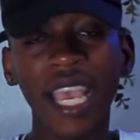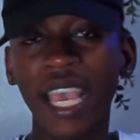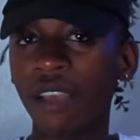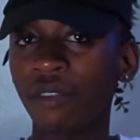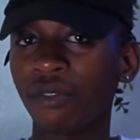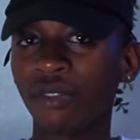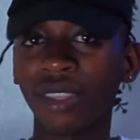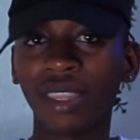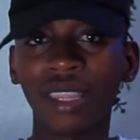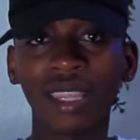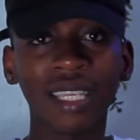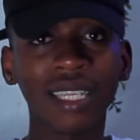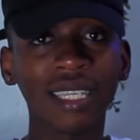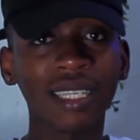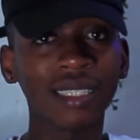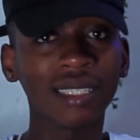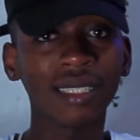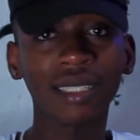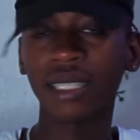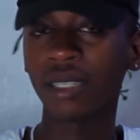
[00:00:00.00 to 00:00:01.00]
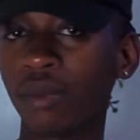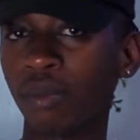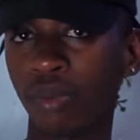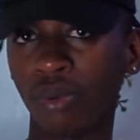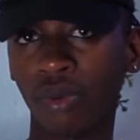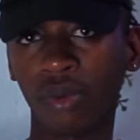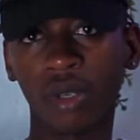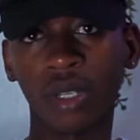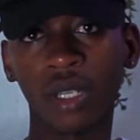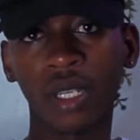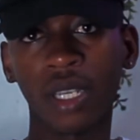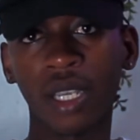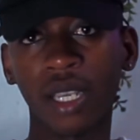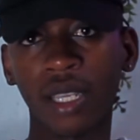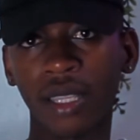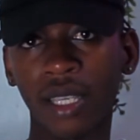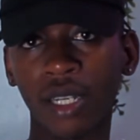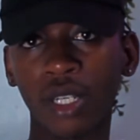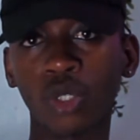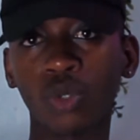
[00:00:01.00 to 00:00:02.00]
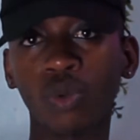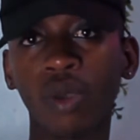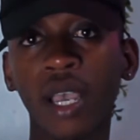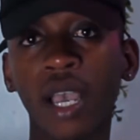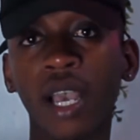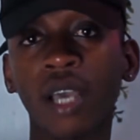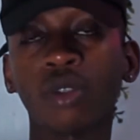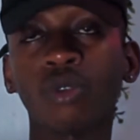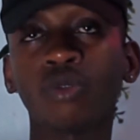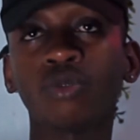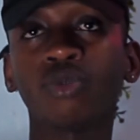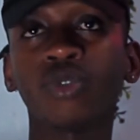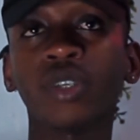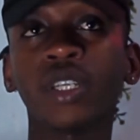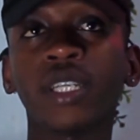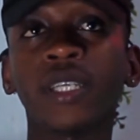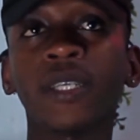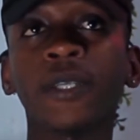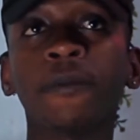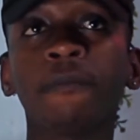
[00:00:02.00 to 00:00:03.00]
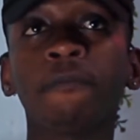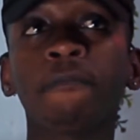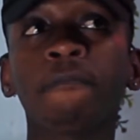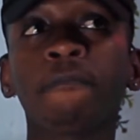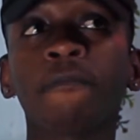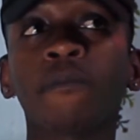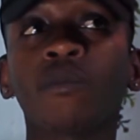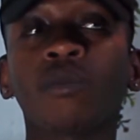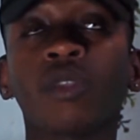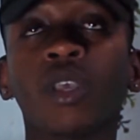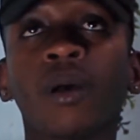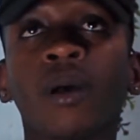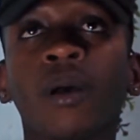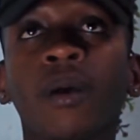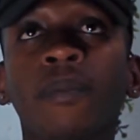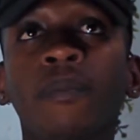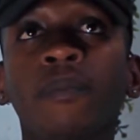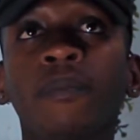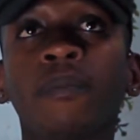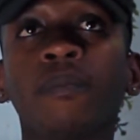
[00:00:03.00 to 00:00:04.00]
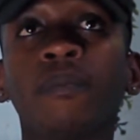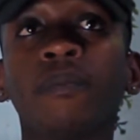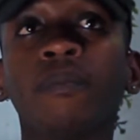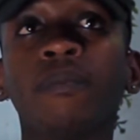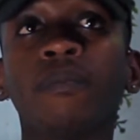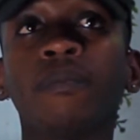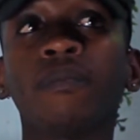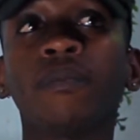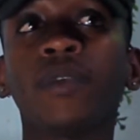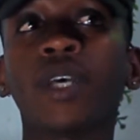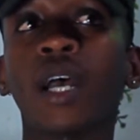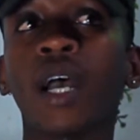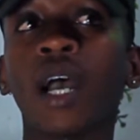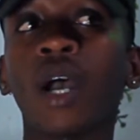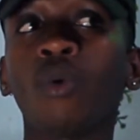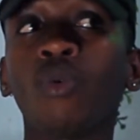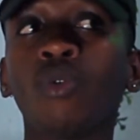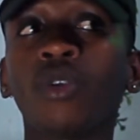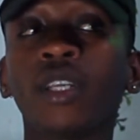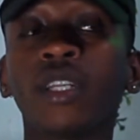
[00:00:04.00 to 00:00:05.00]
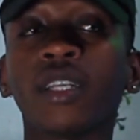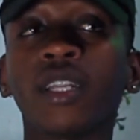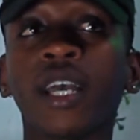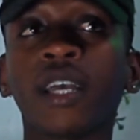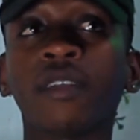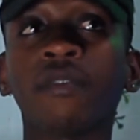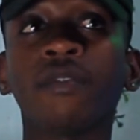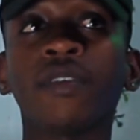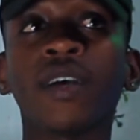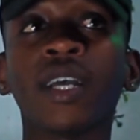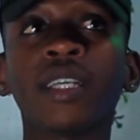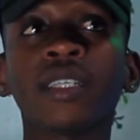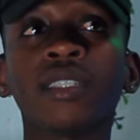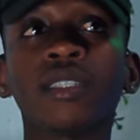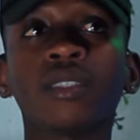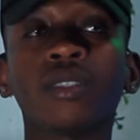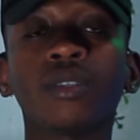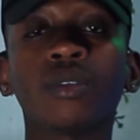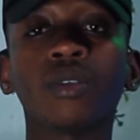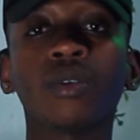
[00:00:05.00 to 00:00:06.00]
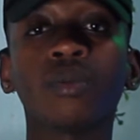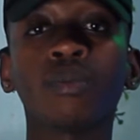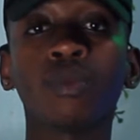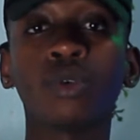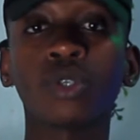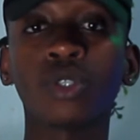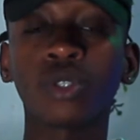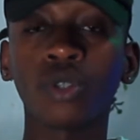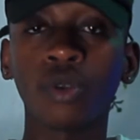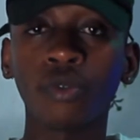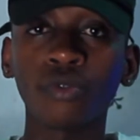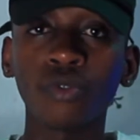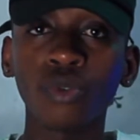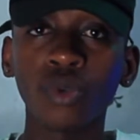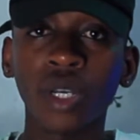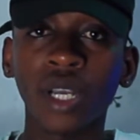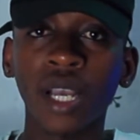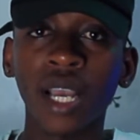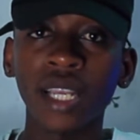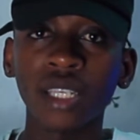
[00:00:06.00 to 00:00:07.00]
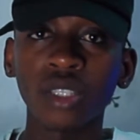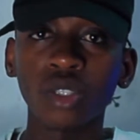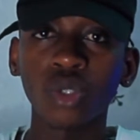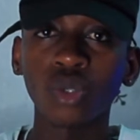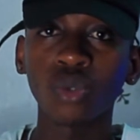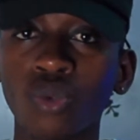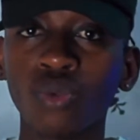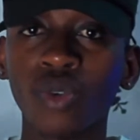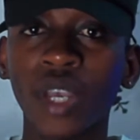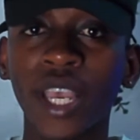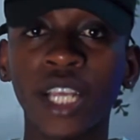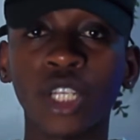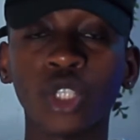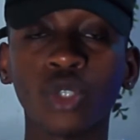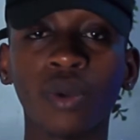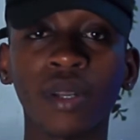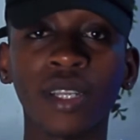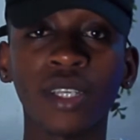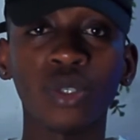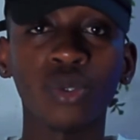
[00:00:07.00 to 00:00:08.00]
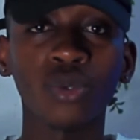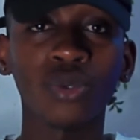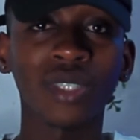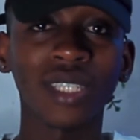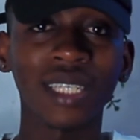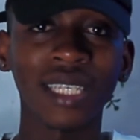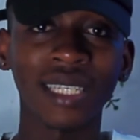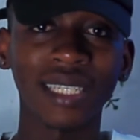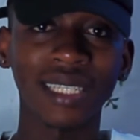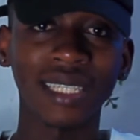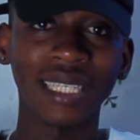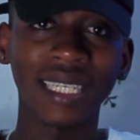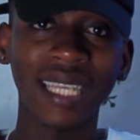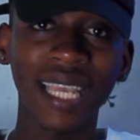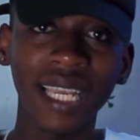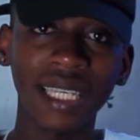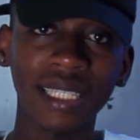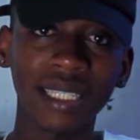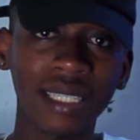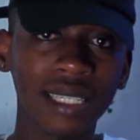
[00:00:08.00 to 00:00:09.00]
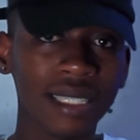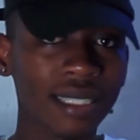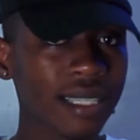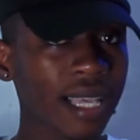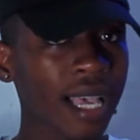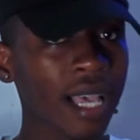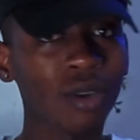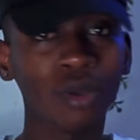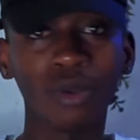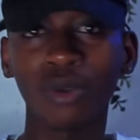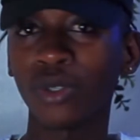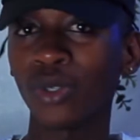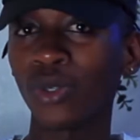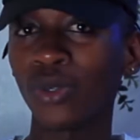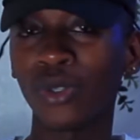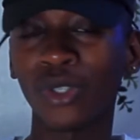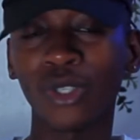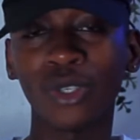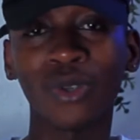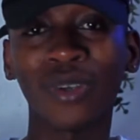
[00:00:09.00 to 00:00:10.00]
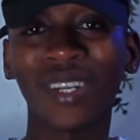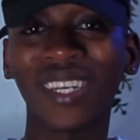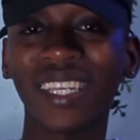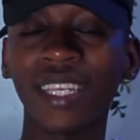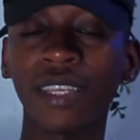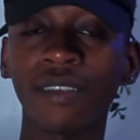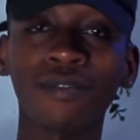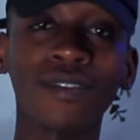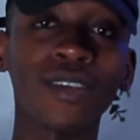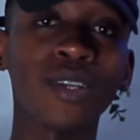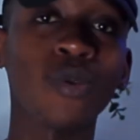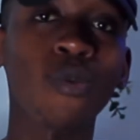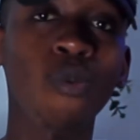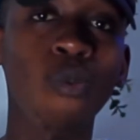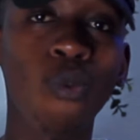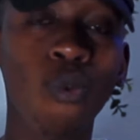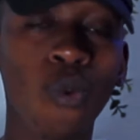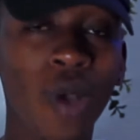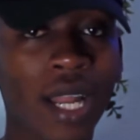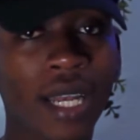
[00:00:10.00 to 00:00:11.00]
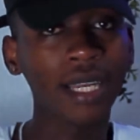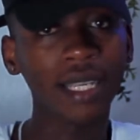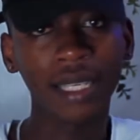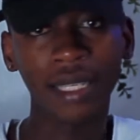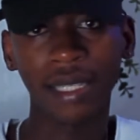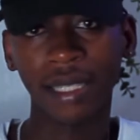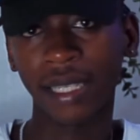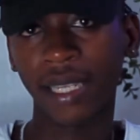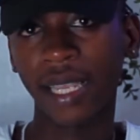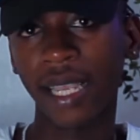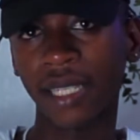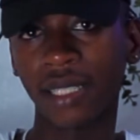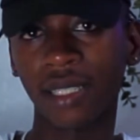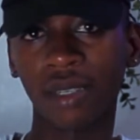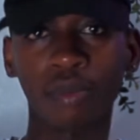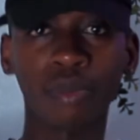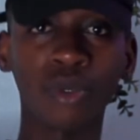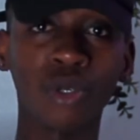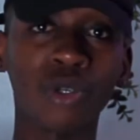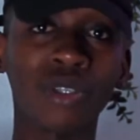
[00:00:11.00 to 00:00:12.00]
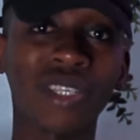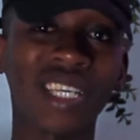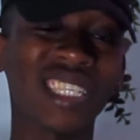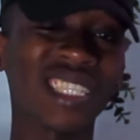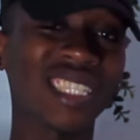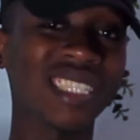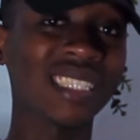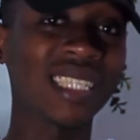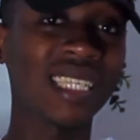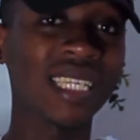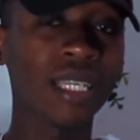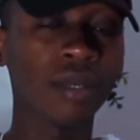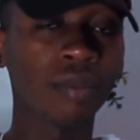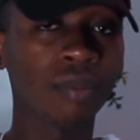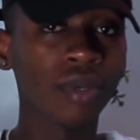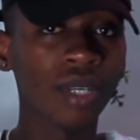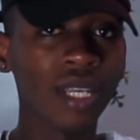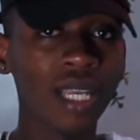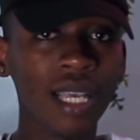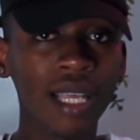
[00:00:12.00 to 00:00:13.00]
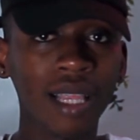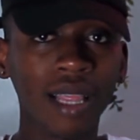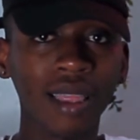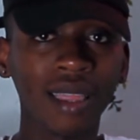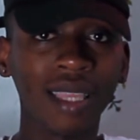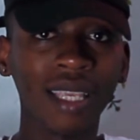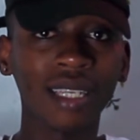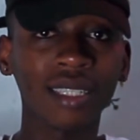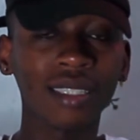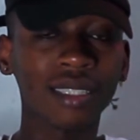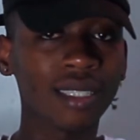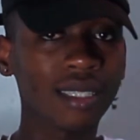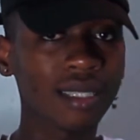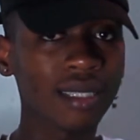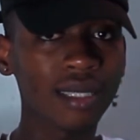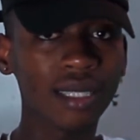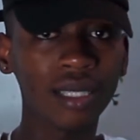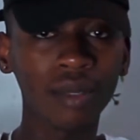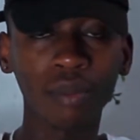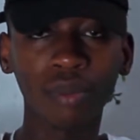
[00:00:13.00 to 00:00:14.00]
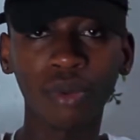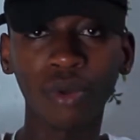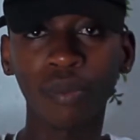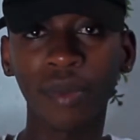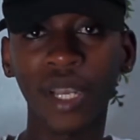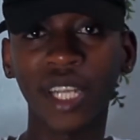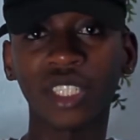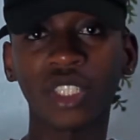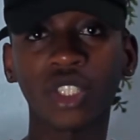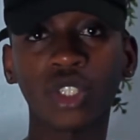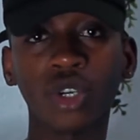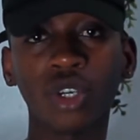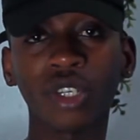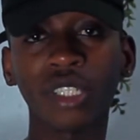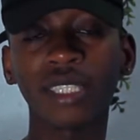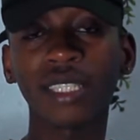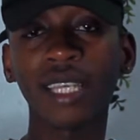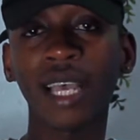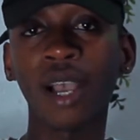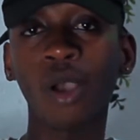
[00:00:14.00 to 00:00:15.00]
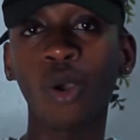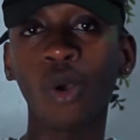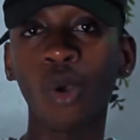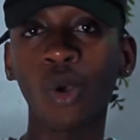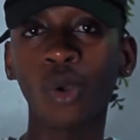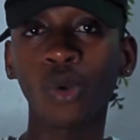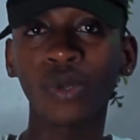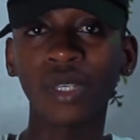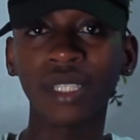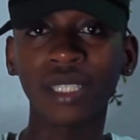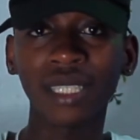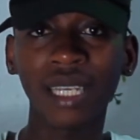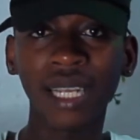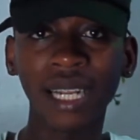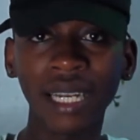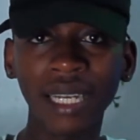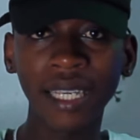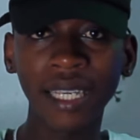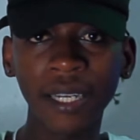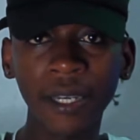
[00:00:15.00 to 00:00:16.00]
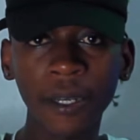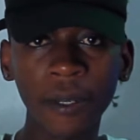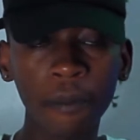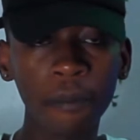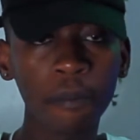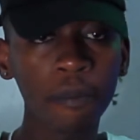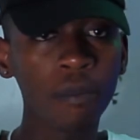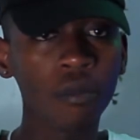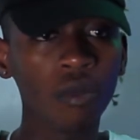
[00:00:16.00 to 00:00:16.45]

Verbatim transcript: everything simple. That is why I don't really um I wouldn't advise most of you guys to actually use indicators. I don't use not even one indicator because I just keep things simple. My charts are always clean.